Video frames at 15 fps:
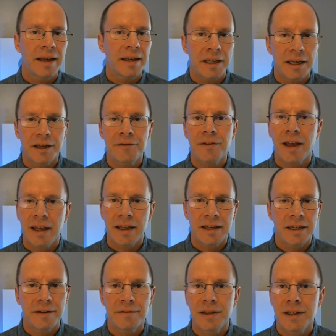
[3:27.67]
if
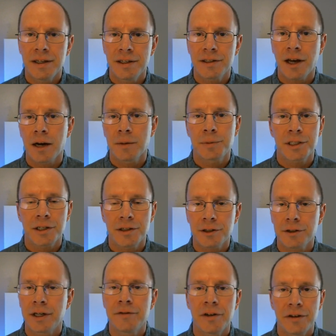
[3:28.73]
any of these options
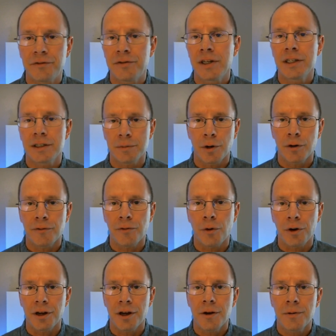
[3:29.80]
are even feasible
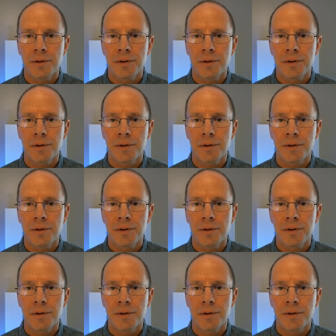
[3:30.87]
for you.